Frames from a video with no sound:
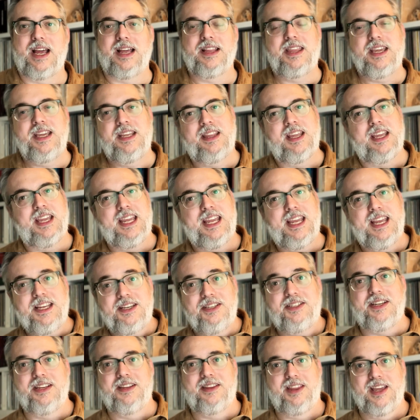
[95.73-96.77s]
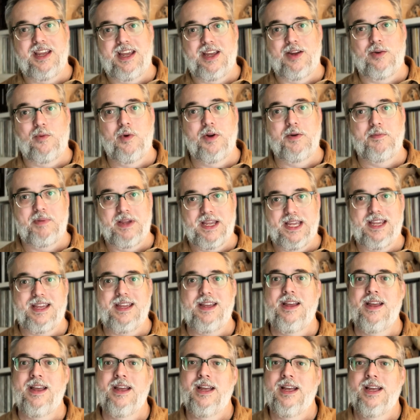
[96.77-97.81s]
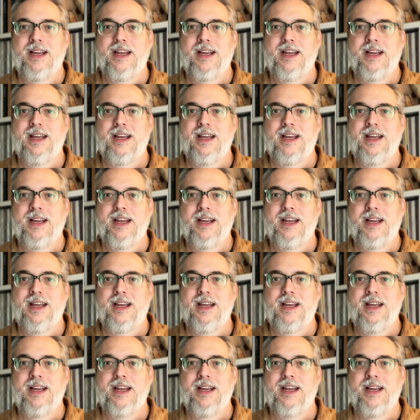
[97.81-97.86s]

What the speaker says: I think the easy thing would be